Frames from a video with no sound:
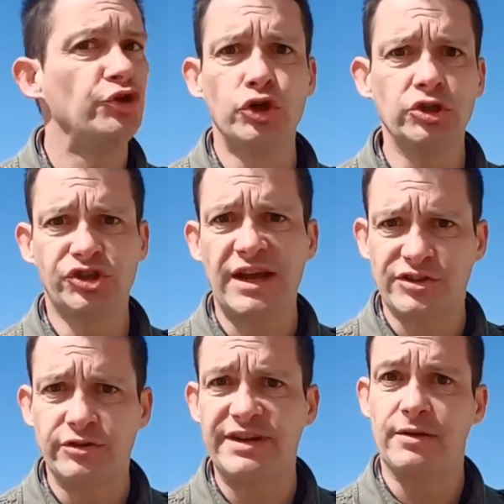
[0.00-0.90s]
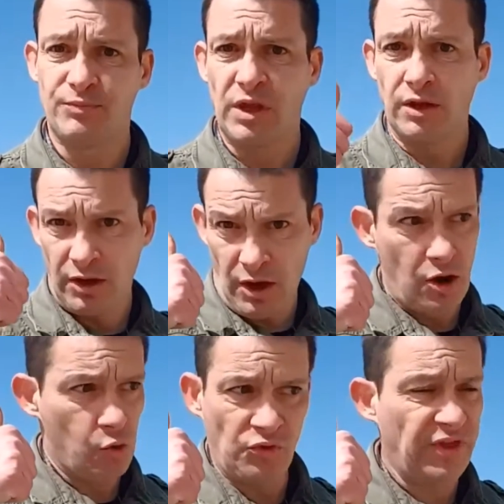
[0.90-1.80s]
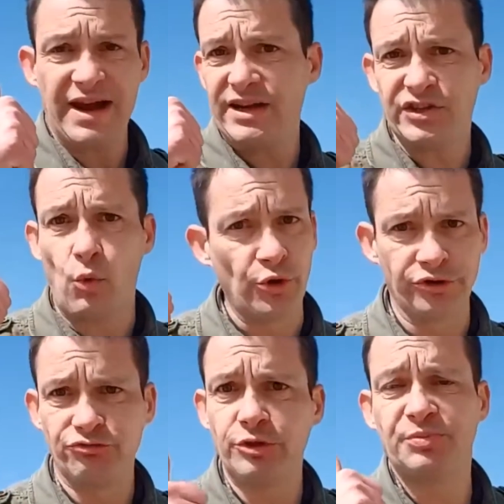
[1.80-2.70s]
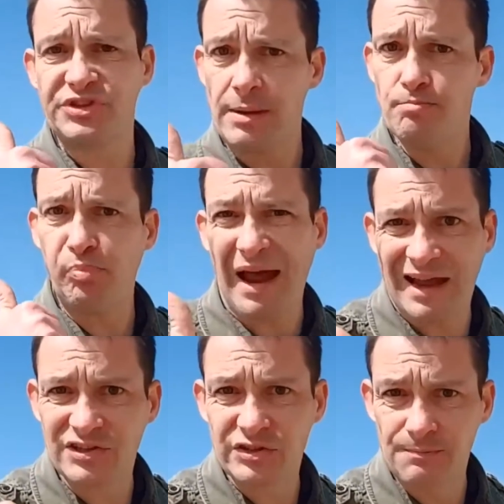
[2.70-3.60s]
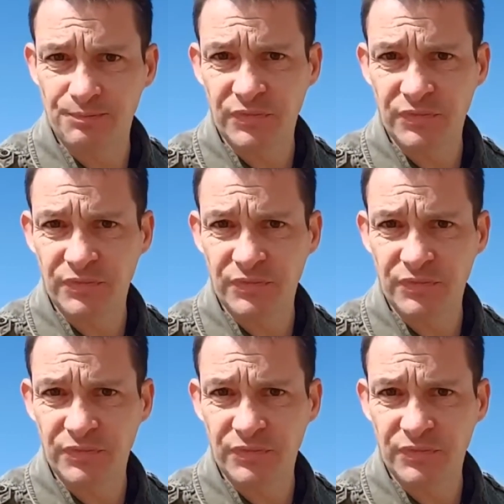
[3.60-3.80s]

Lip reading: No chattering. That is a 100% pass.